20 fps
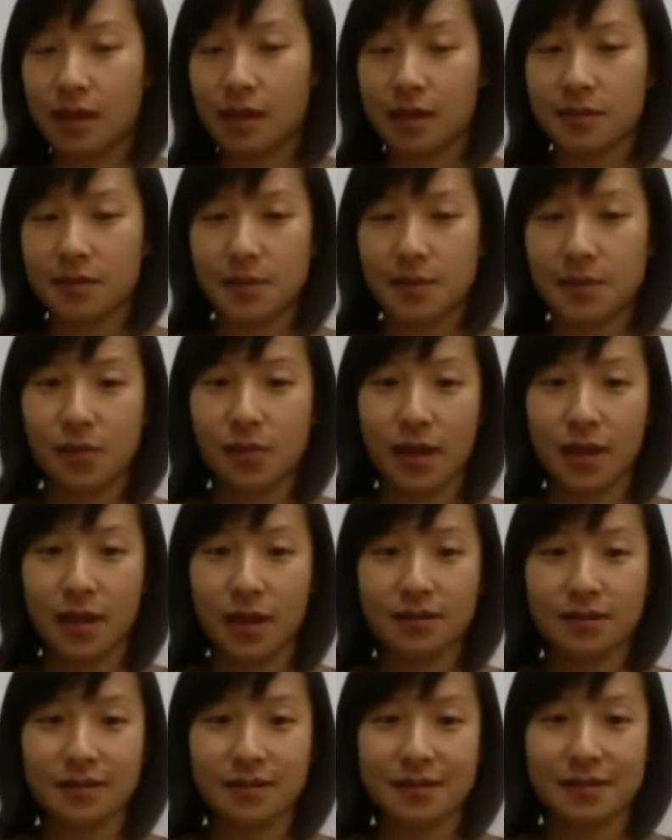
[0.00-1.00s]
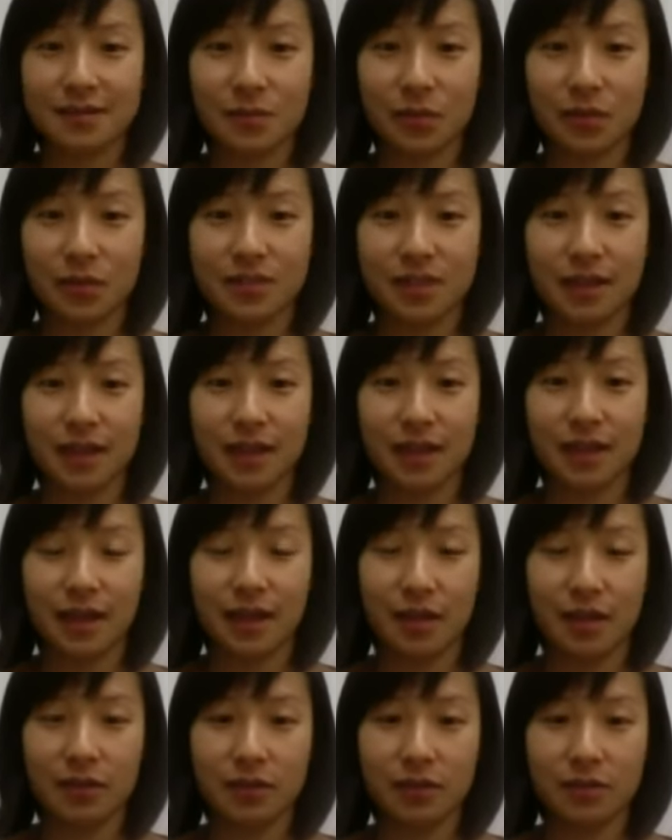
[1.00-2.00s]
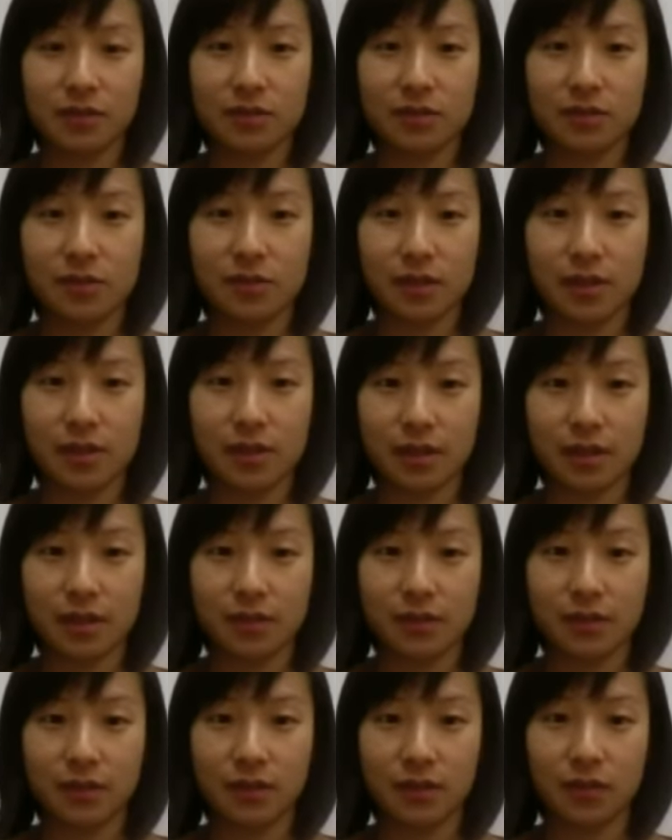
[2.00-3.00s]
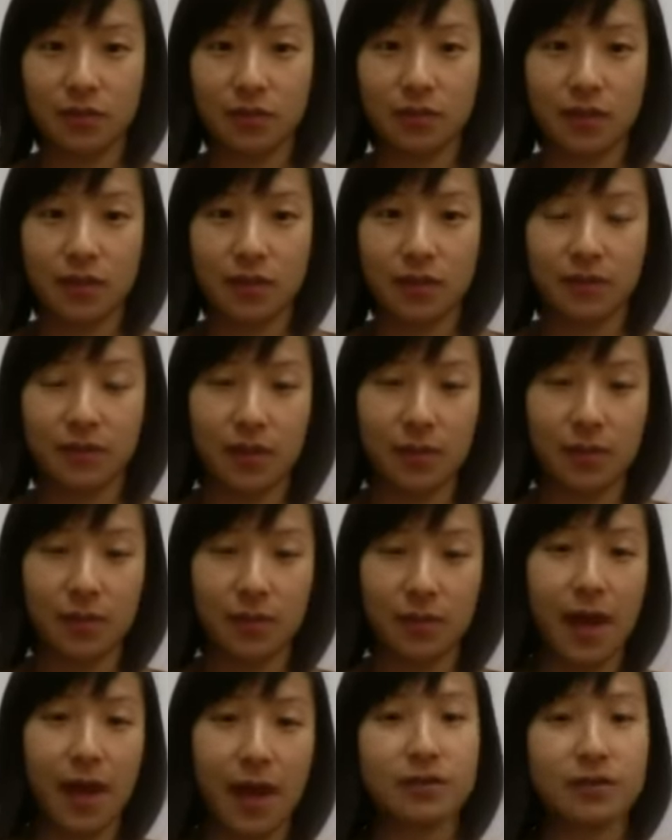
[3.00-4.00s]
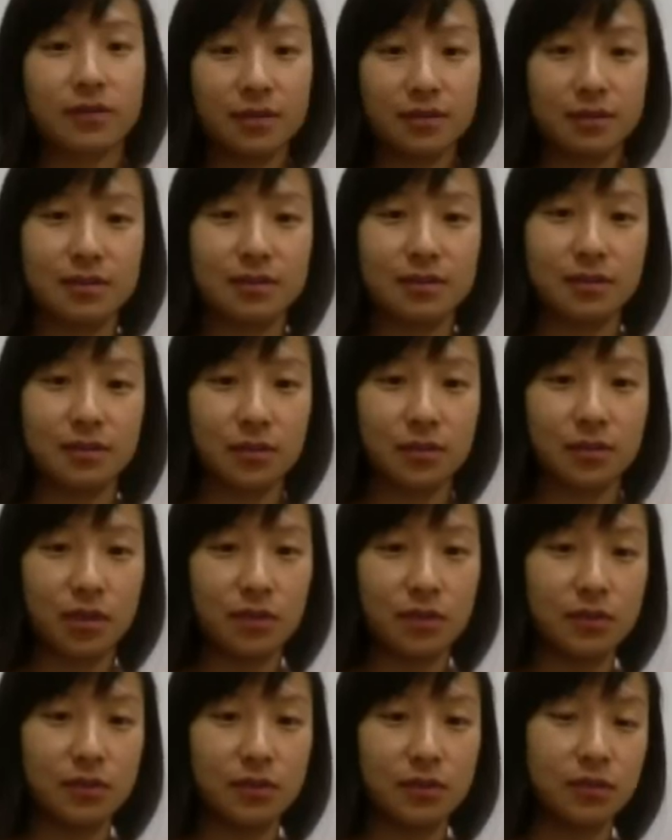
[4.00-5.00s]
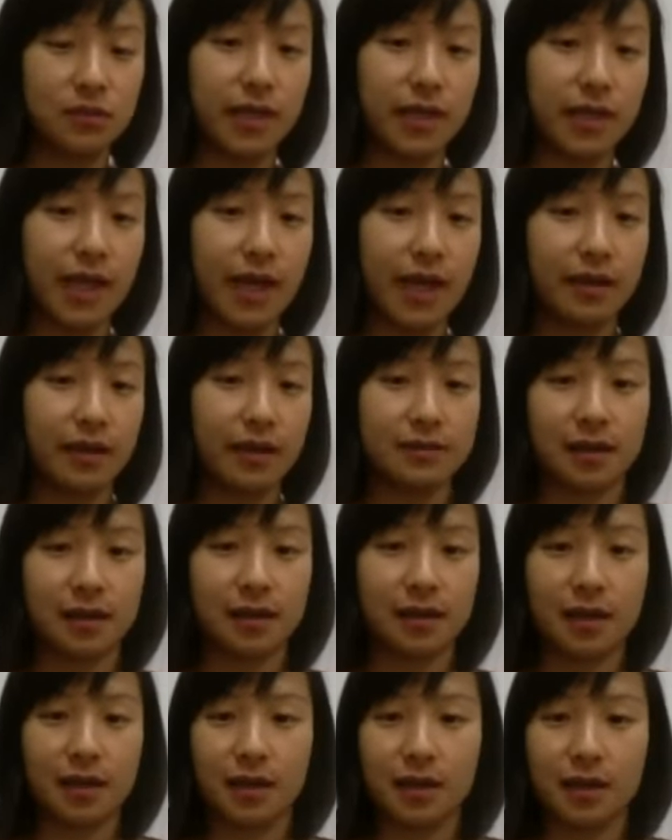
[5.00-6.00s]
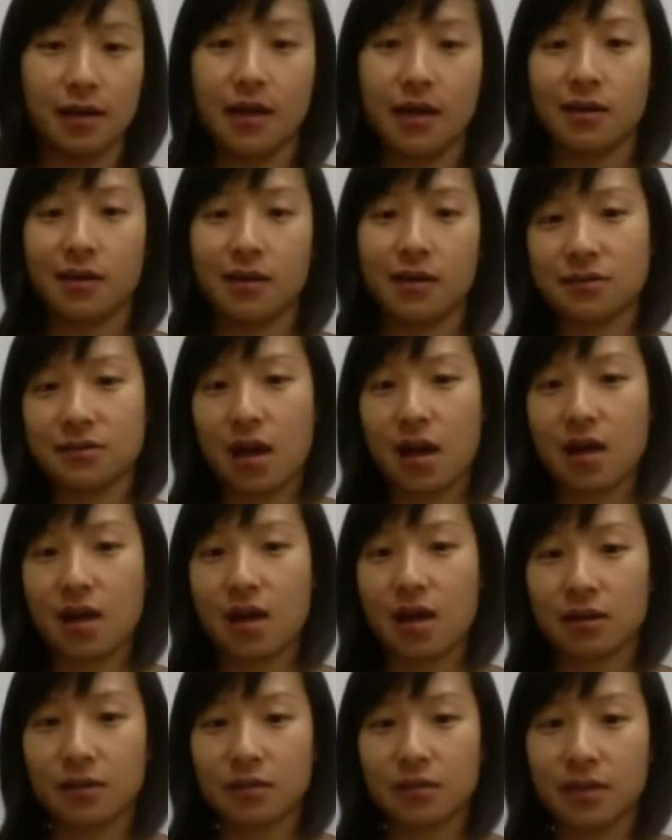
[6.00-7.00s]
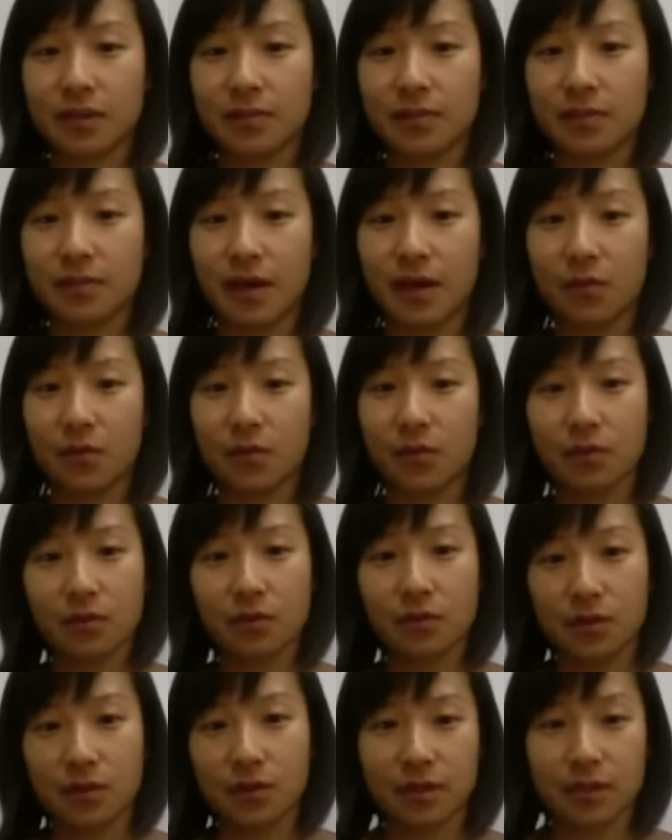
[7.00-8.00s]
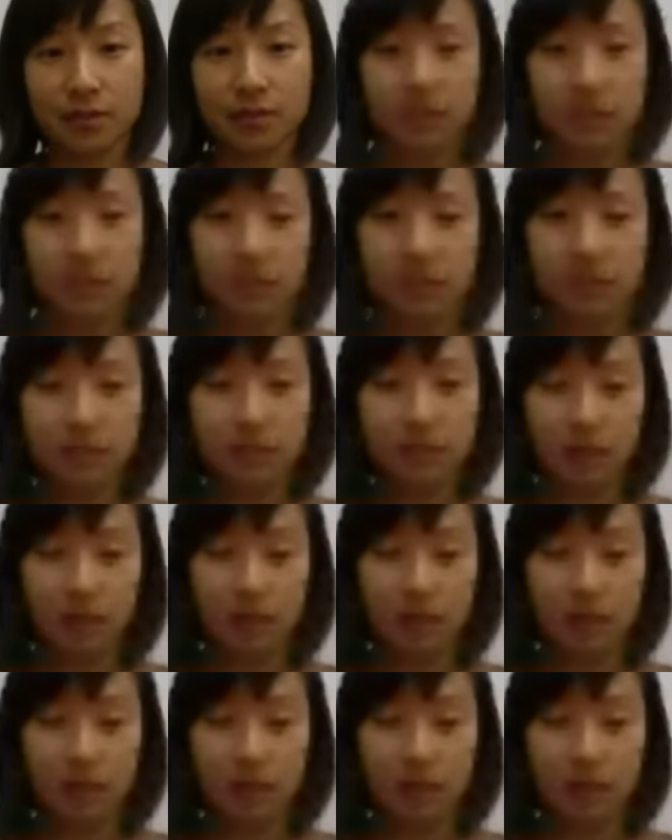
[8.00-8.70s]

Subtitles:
it's been a while since we've done a Hangout with you. Do you want to give a little bit of a background into what you do and also talk a little bit about what we're going to be